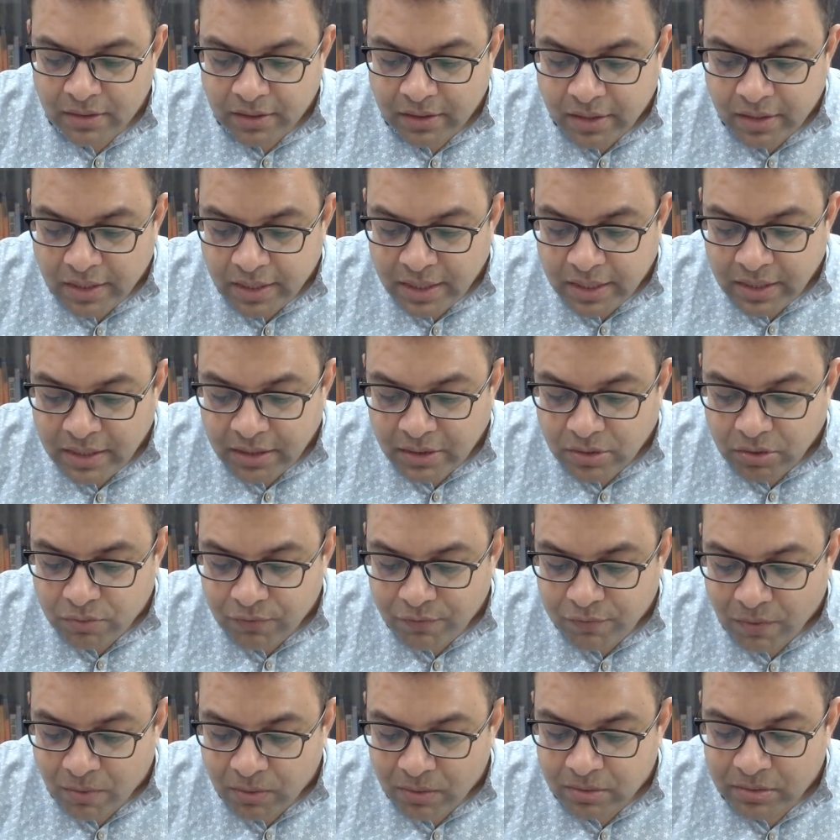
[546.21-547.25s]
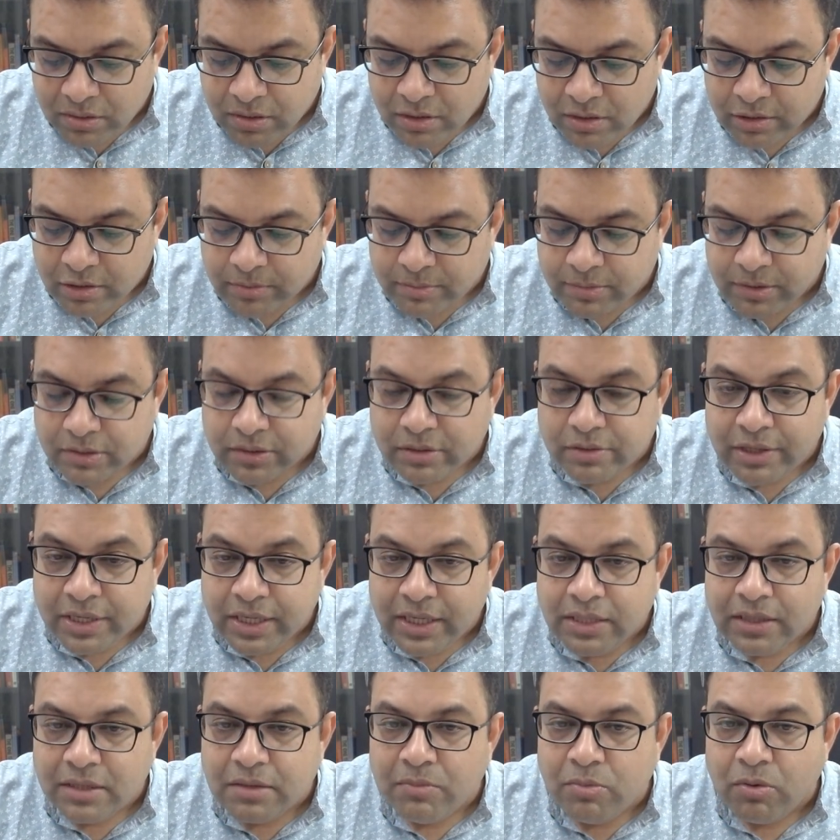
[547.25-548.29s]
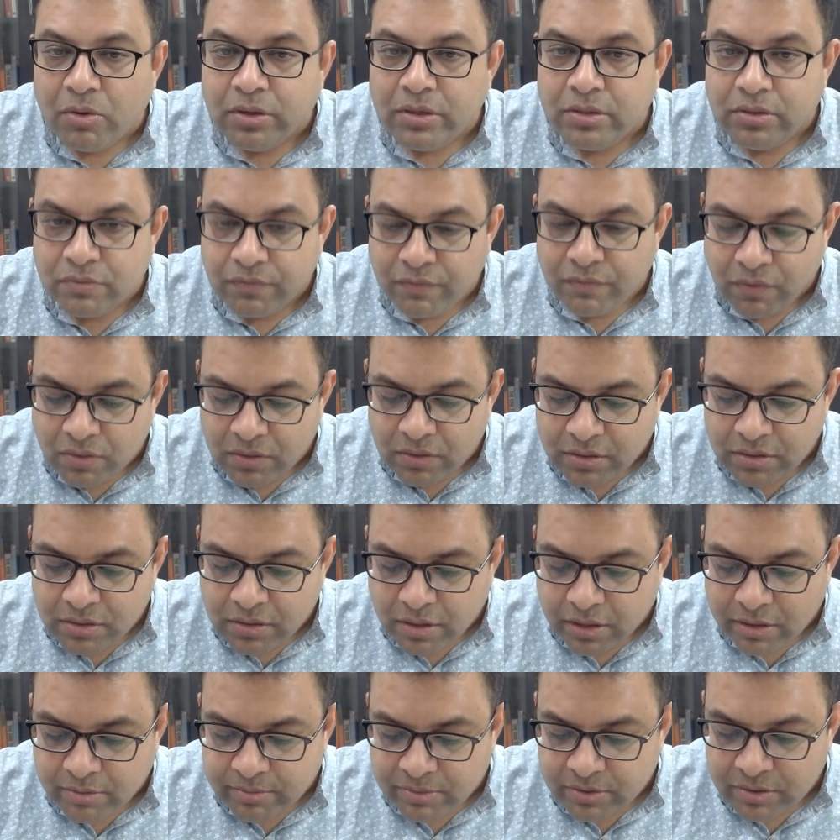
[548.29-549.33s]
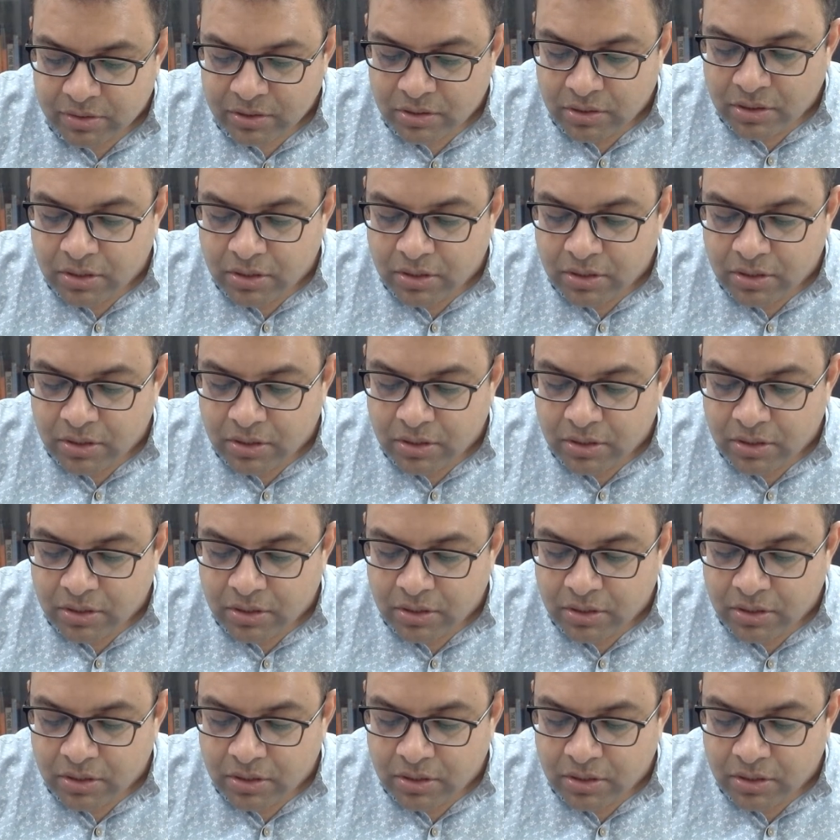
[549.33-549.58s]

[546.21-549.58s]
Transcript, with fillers: Train it to follow the Dharma. Train the body to follow the Dharma.